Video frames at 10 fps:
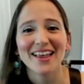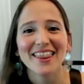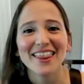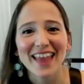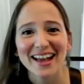
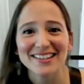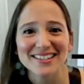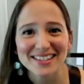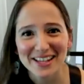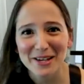That
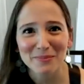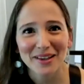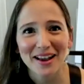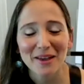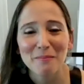sleep
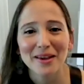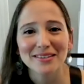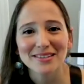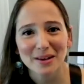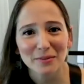time meant
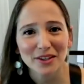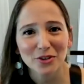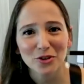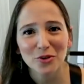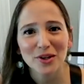something to
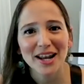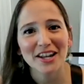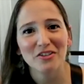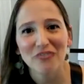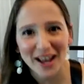you. It
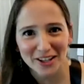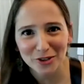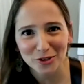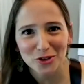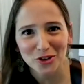added value
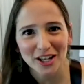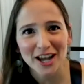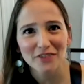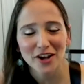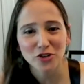to your
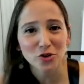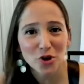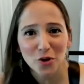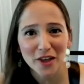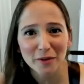life, and you
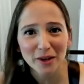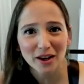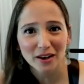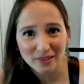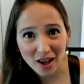know that
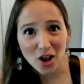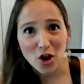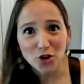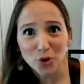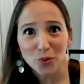because
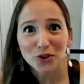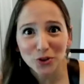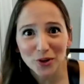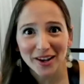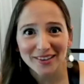you were
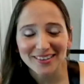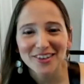doing it.